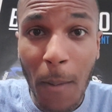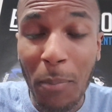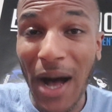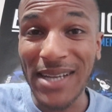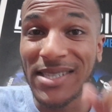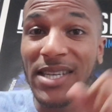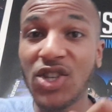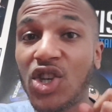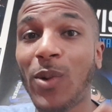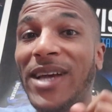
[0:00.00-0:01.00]
But a
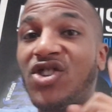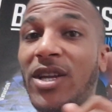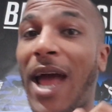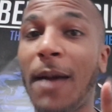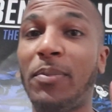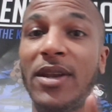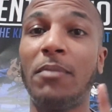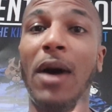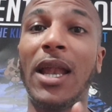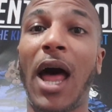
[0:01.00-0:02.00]
situation happened in
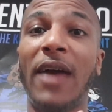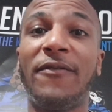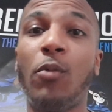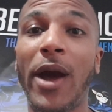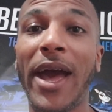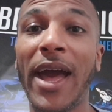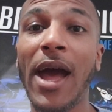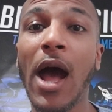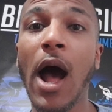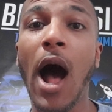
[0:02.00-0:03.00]
my life where
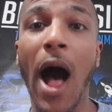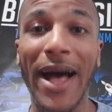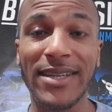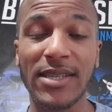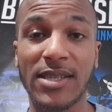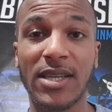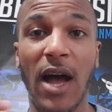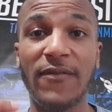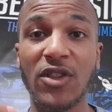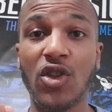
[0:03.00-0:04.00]
I
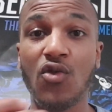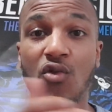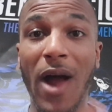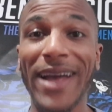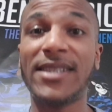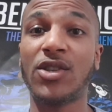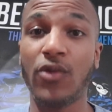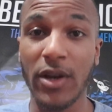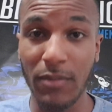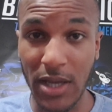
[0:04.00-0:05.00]
discovered the writer
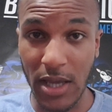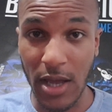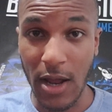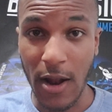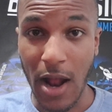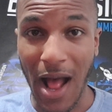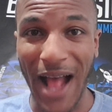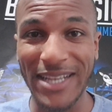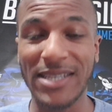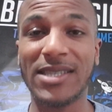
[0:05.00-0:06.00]
in me. I
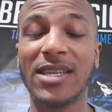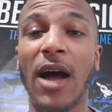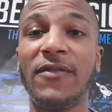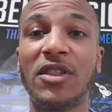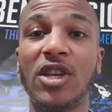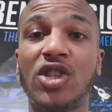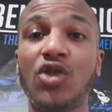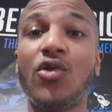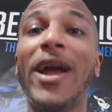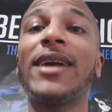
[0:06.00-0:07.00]
discovered the
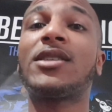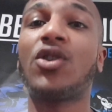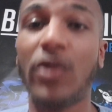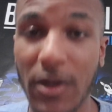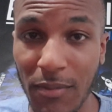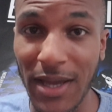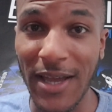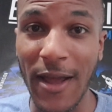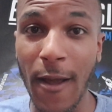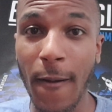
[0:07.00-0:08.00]
director in me.